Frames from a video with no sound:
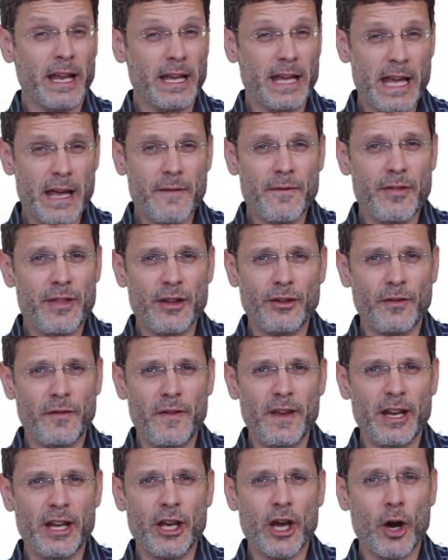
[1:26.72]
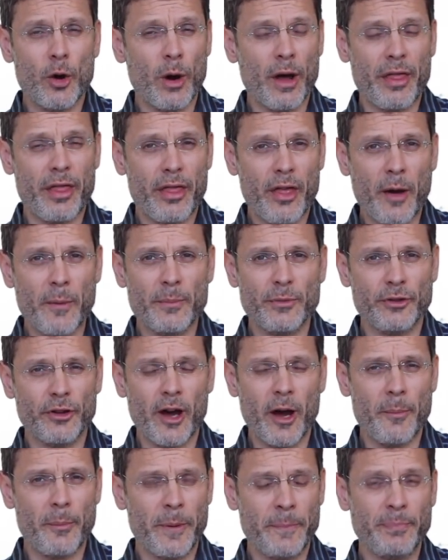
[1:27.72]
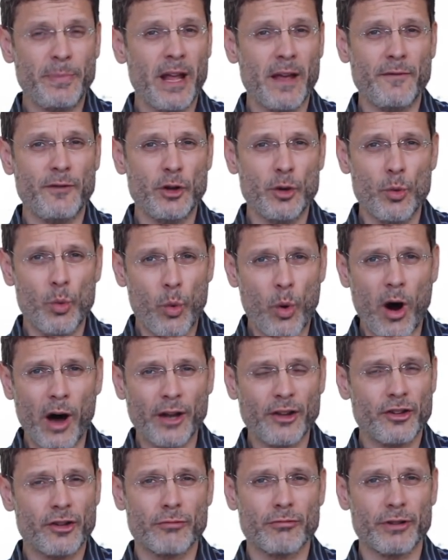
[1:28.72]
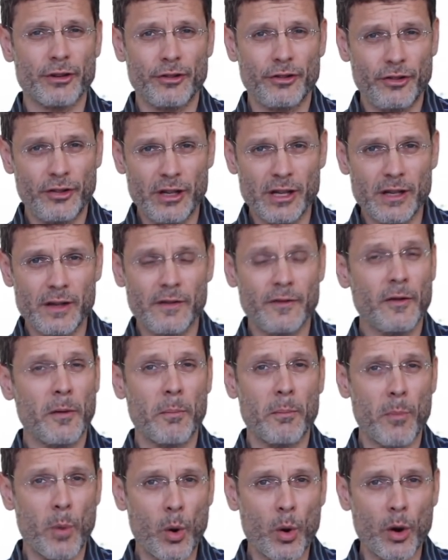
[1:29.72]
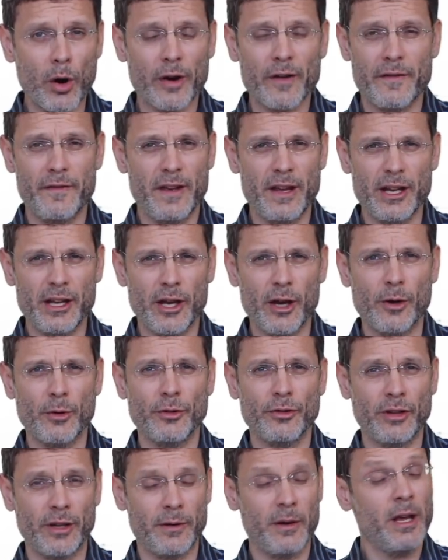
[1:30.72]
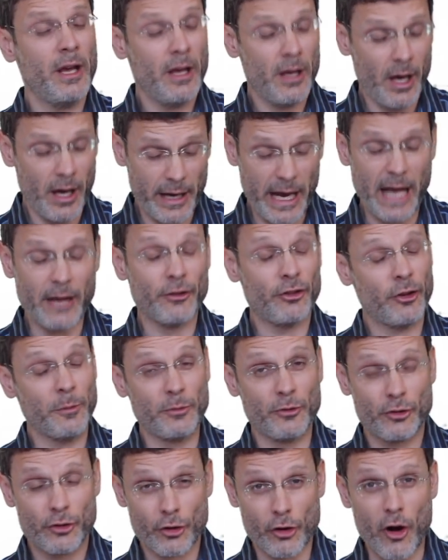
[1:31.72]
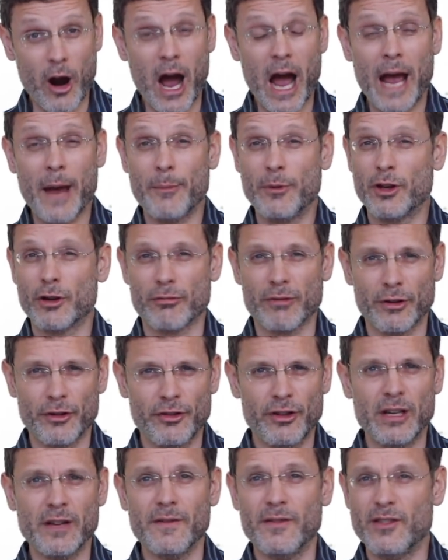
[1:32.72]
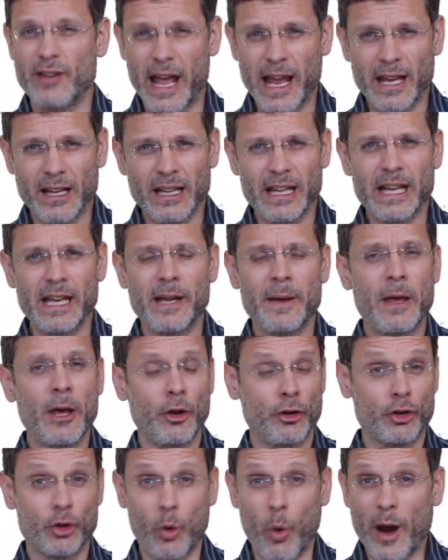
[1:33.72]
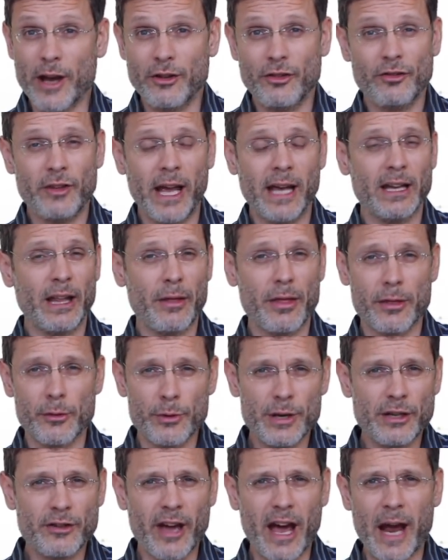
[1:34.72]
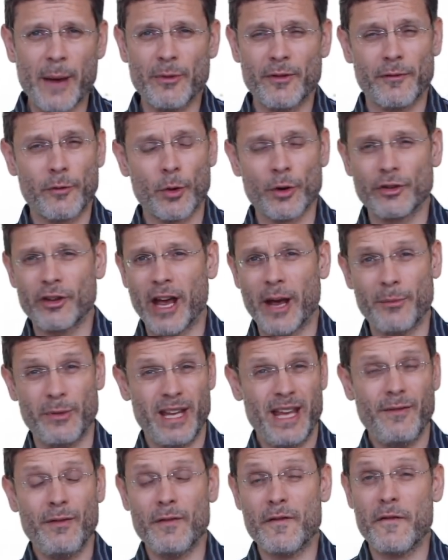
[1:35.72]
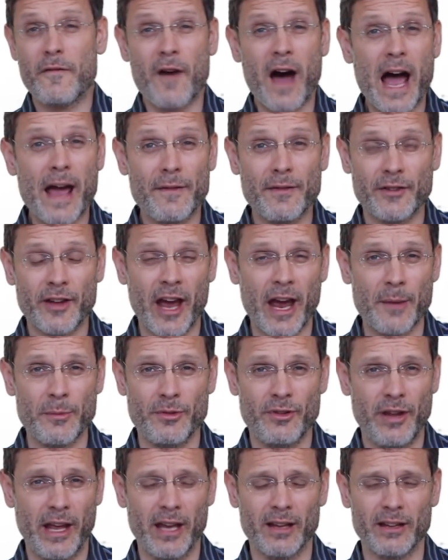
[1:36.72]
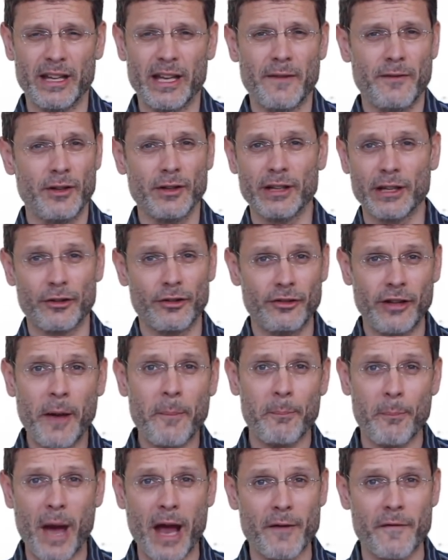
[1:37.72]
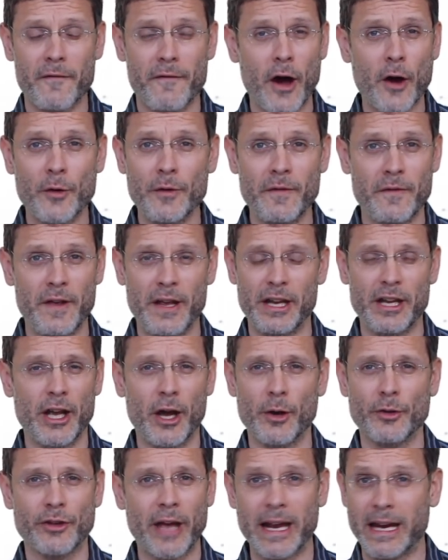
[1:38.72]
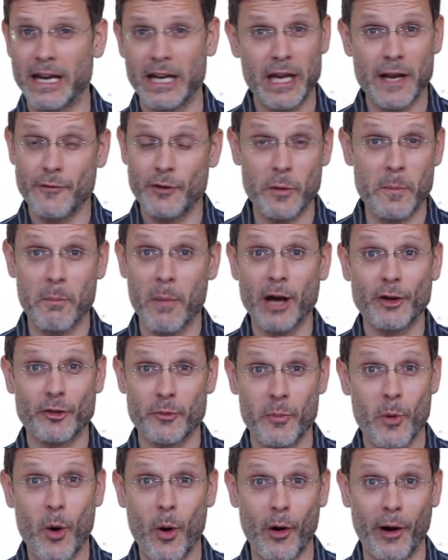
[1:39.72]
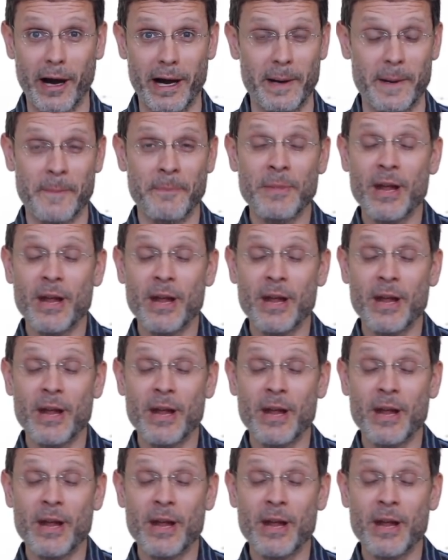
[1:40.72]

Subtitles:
Give this video a thumbs up if you want to receive more videos. And again, subscribe to receive daily, twice daily, 3 times, 4 times, even 5 times daily. If you'll accept my phone videos, I can give you much more.